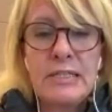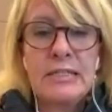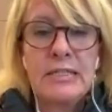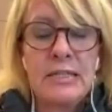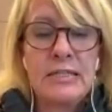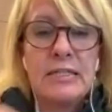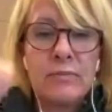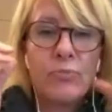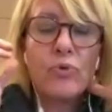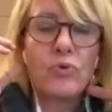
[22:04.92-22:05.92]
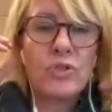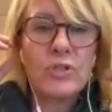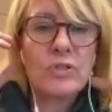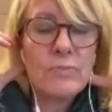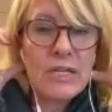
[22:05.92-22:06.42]
this is
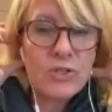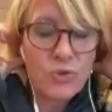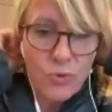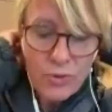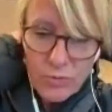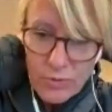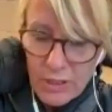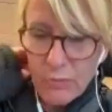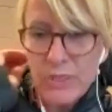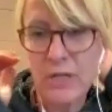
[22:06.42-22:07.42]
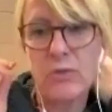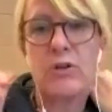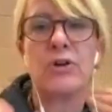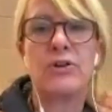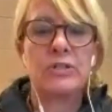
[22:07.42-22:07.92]
important to make sure that we don't
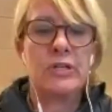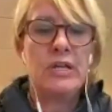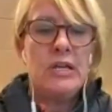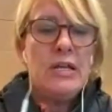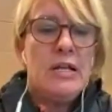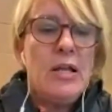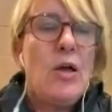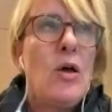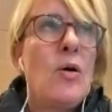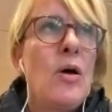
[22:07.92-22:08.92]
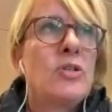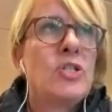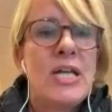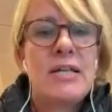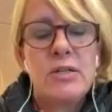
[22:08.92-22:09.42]
cast a
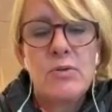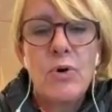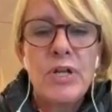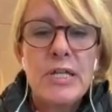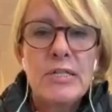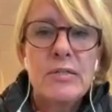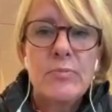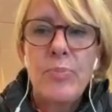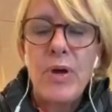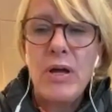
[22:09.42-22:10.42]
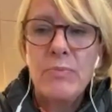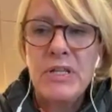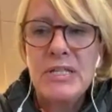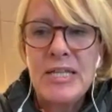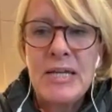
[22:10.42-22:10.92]
shadow on it, but at
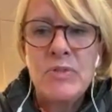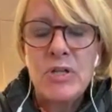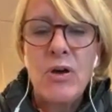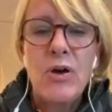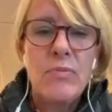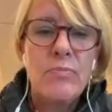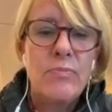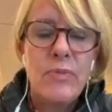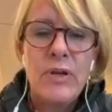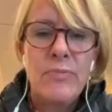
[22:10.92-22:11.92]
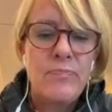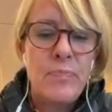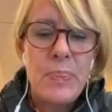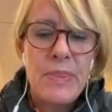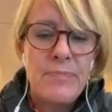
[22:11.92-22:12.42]
the same time,
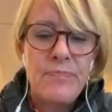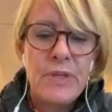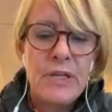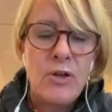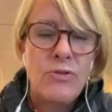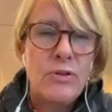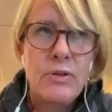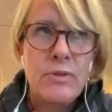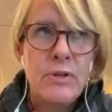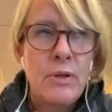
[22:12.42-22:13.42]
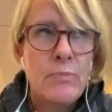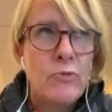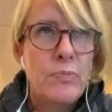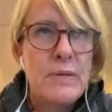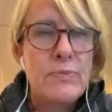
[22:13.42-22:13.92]
the number
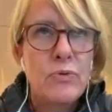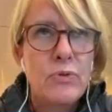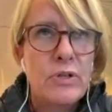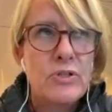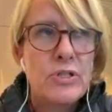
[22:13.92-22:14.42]
of people that